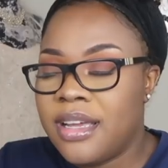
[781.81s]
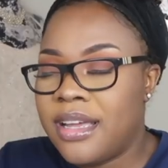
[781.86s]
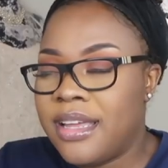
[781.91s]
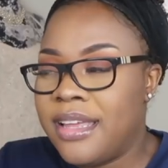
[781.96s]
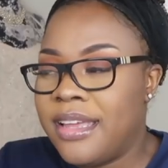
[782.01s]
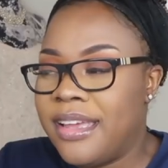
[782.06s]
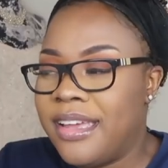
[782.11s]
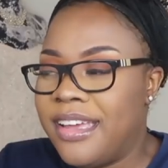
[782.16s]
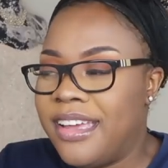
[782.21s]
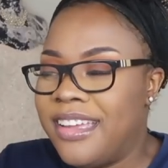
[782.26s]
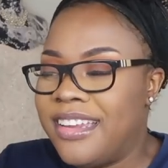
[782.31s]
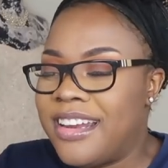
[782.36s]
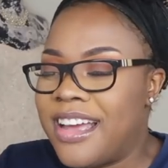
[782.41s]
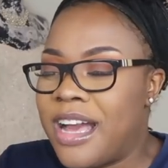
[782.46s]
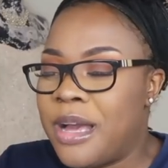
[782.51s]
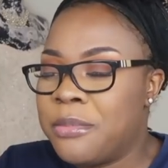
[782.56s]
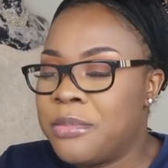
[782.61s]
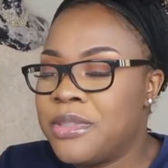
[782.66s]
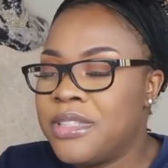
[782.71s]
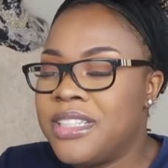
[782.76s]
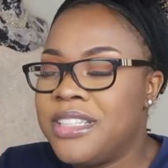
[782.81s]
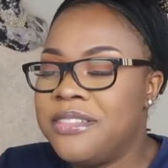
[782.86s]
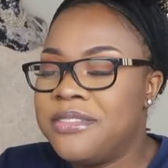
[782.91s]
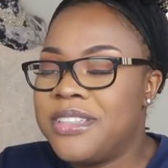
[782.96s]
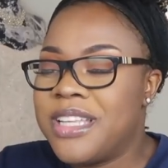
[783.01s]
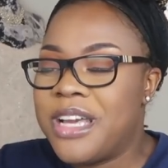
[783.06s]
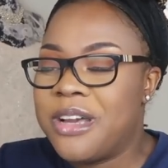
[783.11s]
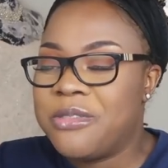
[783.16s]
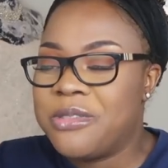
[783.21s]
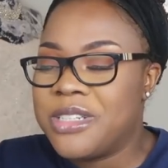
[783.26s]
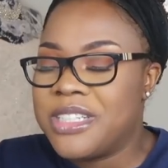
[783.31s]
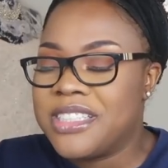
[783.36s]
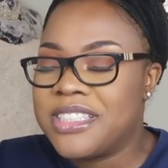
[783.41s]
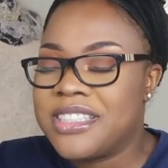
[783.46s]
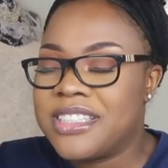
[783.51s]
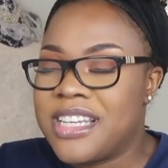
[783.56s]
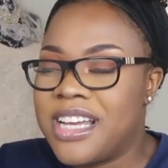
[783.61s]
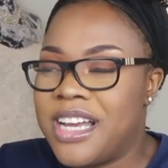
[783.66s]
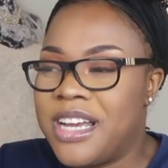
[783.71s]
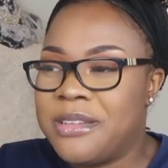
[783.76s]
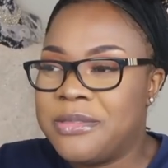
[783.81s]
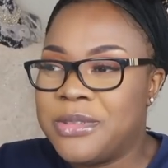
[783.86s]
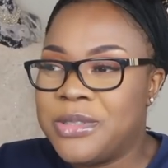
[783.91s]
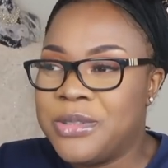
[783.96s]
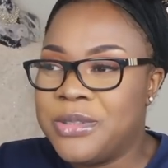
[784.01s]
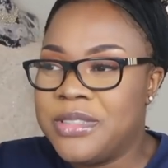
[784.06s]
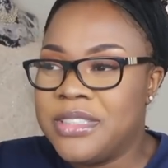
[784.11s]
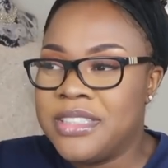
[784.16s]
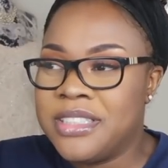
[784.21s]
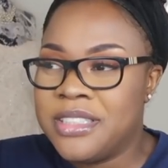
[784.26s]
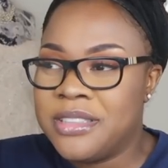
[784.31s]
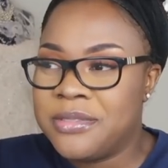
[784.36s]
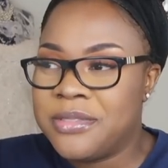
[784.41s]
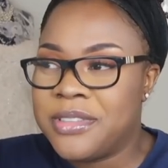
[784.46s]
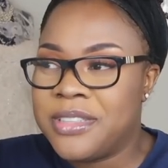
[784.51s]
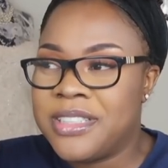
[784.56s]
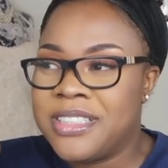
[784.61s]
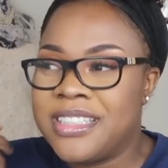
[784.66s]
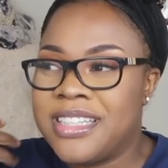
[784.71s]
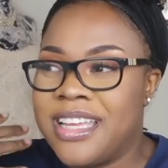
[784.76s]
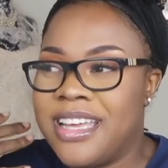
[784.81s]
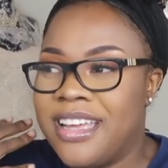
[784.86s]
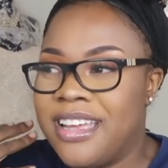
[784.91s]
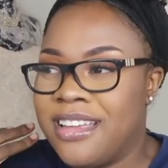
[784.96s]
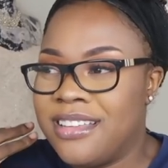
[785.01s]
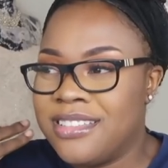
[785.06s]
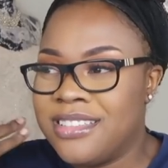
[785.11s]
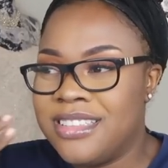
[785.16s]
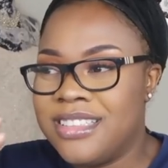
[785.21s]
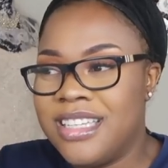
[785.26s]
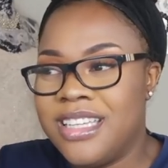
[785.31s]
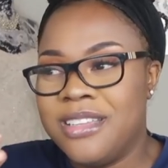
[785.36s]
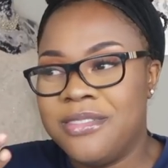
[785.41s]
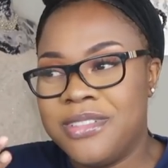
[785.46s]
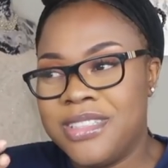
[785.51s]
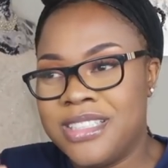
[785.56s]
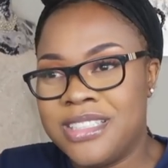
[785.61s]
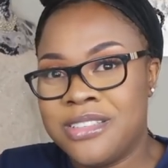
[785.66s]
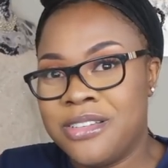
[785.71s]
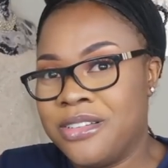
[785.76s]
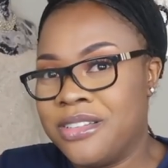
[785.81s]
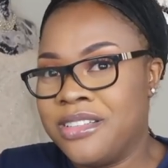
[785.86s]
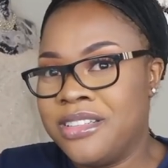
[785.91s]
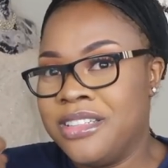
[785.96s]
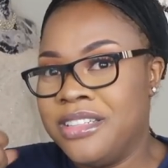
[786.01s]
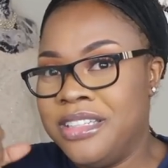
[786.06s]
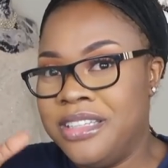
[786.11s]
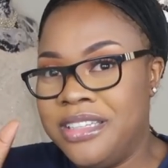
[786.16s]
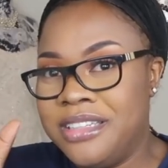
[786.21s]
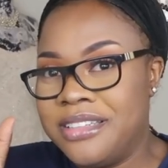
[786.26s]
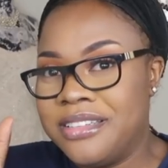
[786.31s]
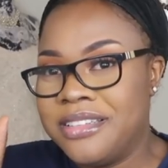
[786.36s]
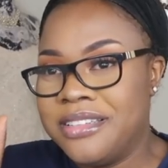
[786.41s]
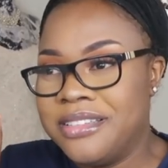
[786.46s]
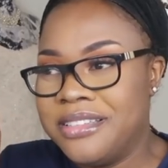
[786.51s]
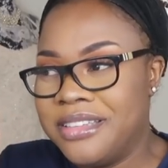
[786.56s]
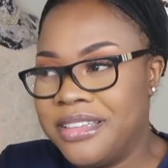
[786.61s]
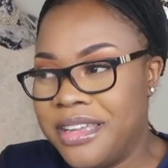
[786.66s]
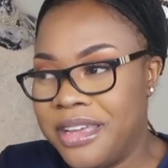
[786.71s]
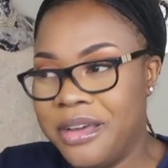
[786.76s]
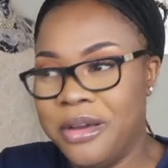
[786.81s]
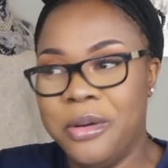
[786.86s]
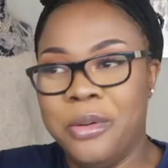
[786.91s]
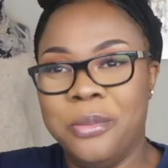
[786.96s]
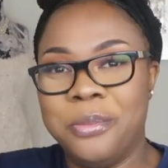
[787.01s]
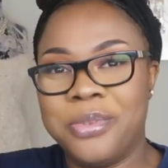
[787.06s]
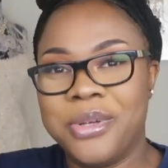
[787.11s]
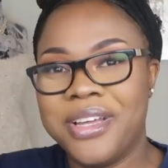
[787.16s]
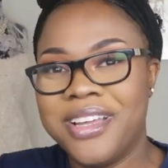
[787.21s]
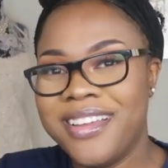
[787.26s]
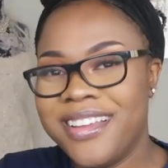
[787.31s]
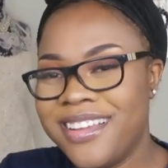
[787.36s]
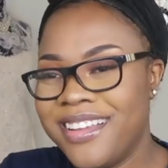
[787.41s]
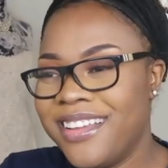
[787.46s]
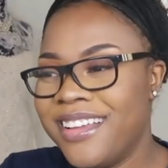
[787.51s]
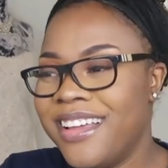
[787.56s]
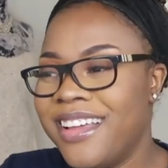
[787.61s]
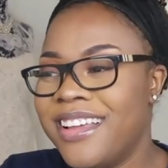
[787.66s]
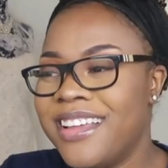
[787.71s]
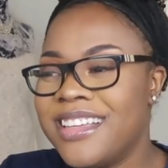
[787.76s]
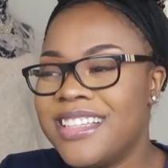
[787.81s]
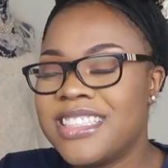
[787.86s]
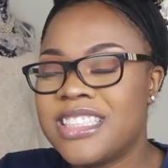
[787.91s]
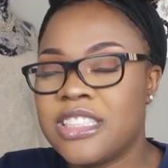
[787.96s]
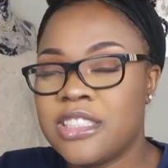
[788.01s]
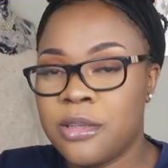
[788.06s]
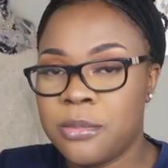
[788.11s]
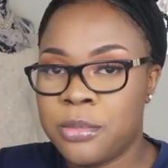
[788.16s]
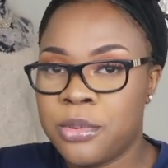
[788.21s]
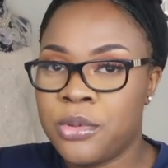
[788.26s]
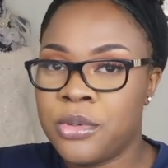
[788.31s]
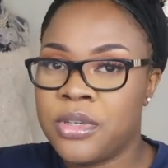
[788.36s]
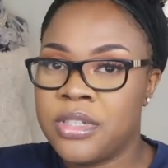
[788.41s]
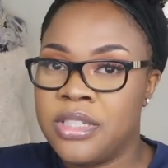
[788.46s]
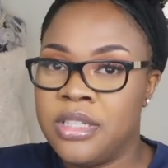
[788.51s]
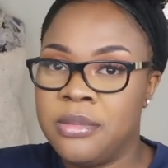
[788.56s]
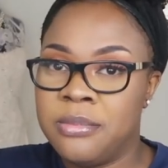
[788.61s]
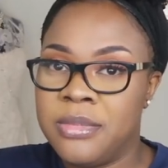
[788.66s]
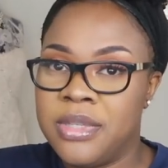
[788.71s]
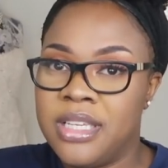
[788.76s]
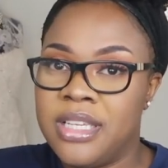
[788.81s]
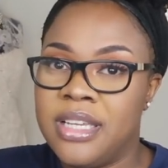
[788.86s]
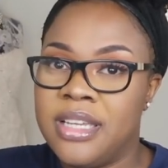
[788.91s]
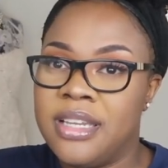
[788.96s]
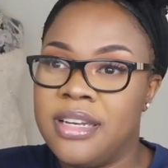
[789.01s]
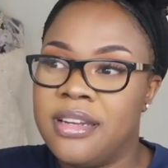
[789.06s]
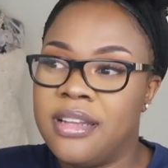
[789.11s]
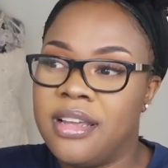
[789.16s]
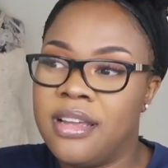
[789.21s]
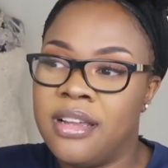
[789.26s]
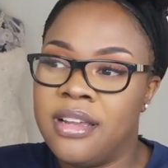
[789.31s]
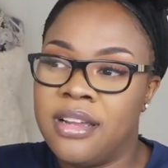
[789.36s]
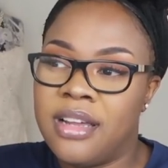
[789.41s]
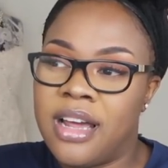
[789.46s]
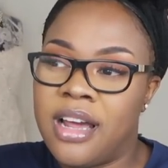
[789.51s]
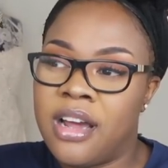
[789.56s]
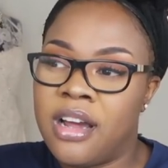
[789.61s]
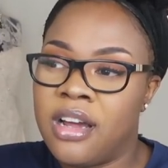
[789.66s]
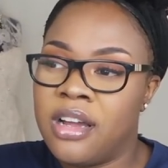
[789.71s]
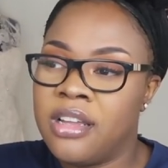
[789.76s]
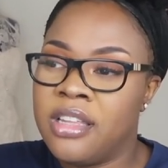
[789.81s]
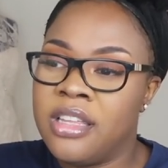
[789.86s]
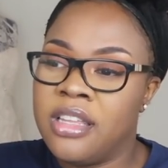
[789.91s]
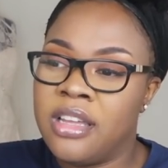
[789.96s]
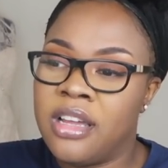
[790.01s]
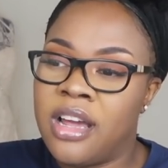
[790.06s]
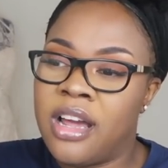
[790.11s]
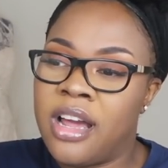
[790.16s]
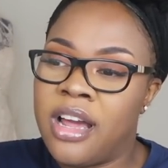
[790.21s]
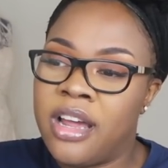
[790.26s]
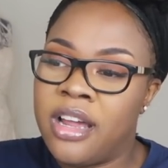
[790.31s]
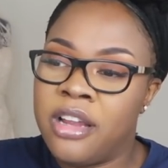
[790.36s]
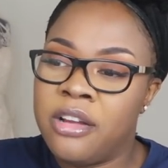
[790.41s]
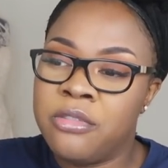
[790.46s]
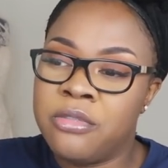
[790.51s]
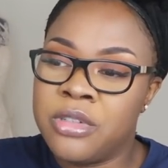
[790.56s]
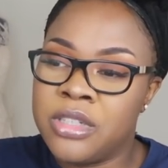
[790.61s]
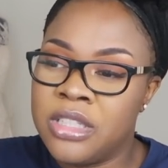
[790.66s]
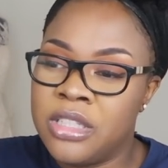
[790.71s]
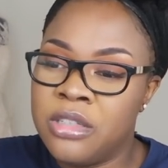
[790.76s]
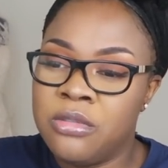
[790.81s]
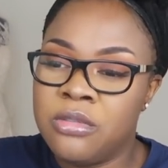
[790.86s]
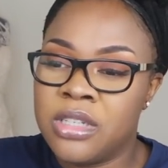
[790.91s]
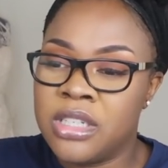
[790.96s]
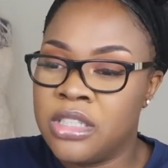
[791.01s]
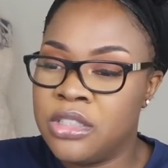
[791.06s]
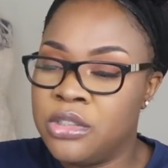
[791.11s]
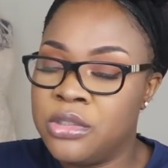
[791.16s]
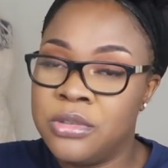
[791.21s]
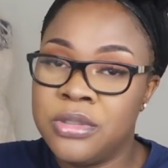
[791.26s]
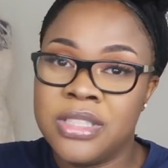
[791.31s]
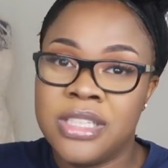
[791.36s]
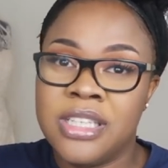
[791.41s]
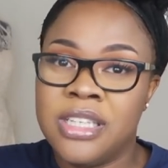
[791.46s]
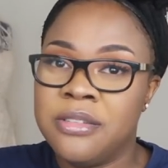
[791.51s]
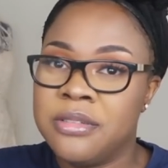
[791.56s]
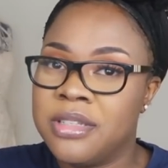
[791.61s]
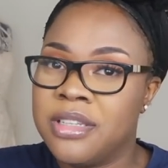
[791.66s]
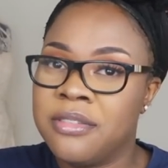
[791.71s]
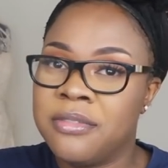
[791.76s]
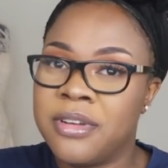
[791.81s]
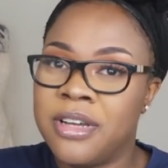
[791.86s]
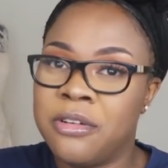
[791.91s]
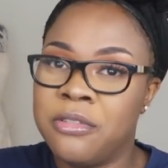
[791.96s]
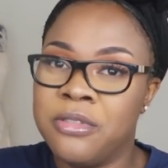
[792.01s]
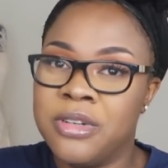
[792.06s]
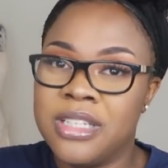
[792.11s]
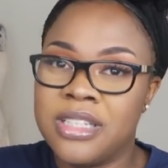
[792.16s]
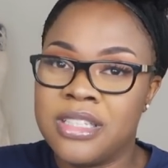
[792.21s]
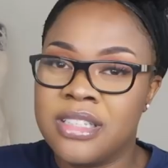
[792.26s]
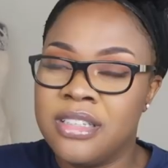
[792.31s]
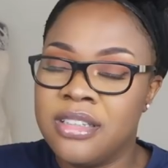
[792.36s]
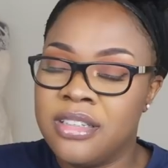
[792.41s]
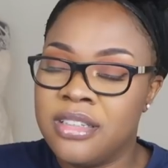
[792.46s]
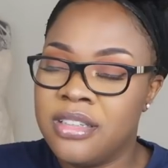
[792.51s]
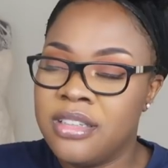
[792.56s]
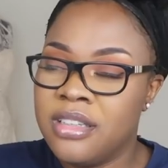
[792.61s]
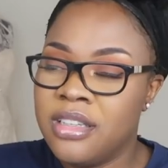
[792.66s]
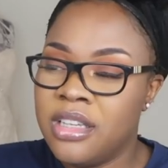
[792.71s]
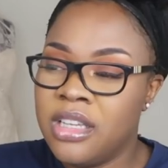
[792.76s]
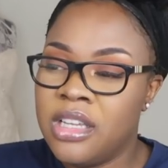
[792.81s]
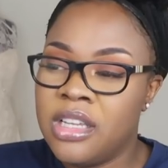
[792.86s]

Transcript: And I believe that when it's time to deliver, that David's gonna need help supporting me, and uh, I I really want a doula. Even if I went the